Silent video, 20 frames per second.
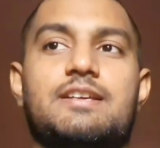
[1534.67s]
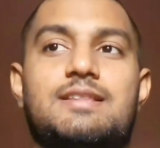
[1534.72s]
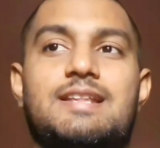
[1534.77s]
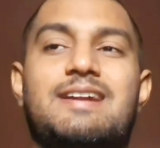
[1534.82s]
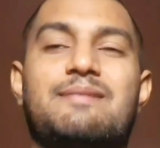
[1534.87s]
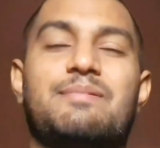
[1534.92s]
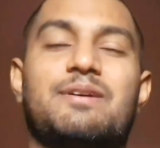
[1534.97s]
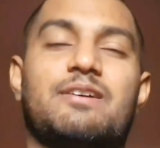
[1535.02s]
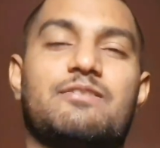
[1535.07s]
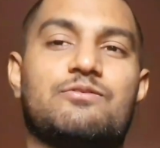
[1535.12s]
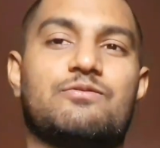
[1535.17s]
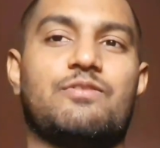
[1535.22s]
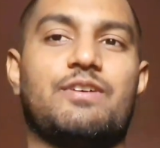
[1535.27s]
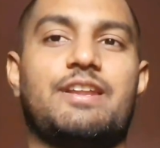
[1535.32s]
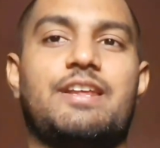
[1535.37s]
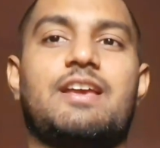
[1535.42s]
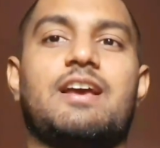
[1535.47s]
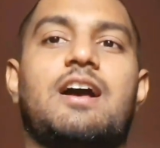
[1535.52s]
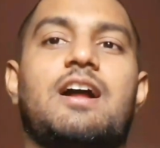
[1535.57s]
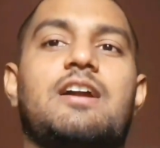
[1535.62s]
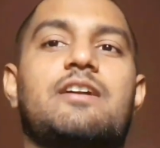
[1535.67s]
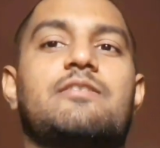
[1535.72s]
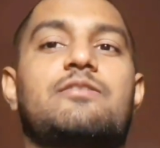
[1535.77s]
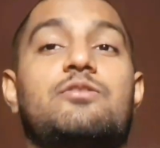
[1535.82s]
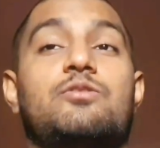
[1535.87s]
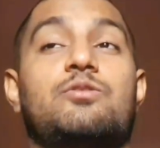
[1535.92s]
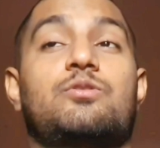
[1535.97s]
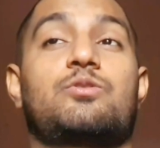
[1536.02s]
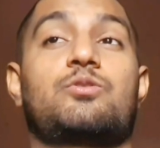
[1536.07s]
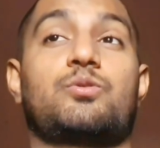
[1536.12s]
That becomes very hard
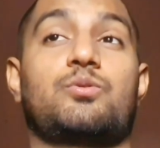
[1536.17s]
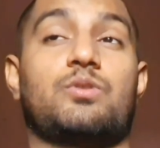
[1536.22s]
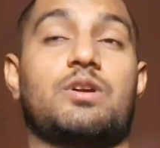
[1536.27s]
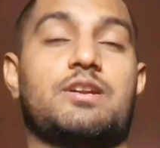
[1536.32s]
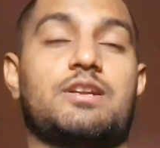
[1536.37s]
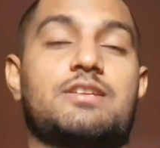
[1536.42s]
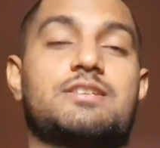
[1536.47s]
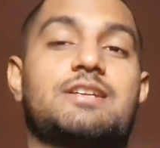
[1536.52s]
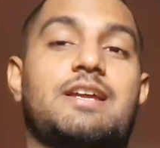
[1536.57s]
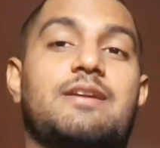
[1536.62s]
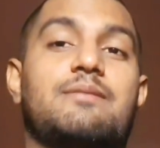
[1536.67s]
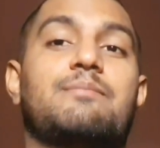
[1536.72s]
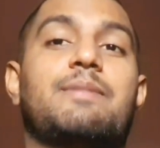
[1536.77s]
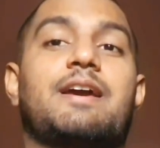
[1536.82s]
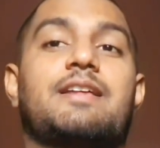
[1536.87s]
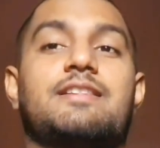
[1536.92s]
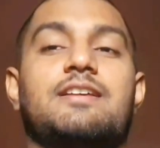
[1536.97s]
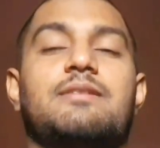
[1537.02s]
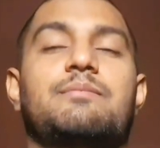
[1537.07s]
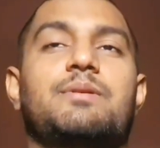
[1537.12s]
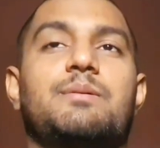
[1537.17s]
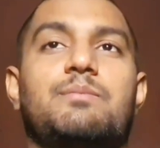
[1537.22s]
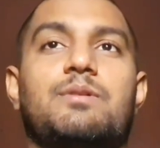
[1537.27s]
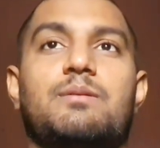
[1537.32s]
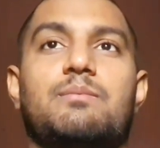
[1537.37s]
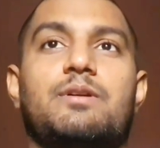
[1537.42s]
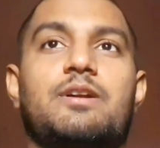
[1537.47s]
to understand back then, people.